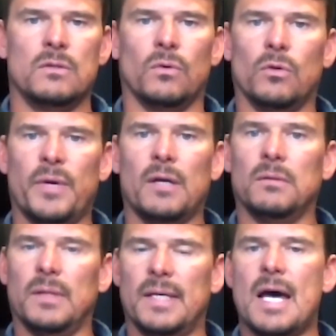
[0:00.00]
total
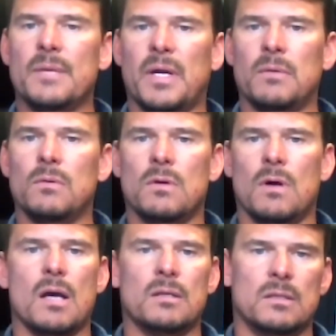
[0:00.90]
payroll and non-payroll
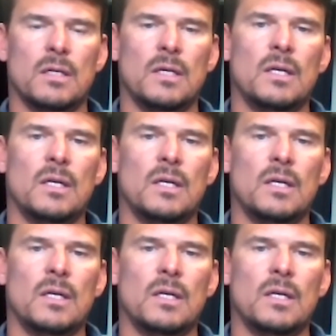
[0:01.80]
costs,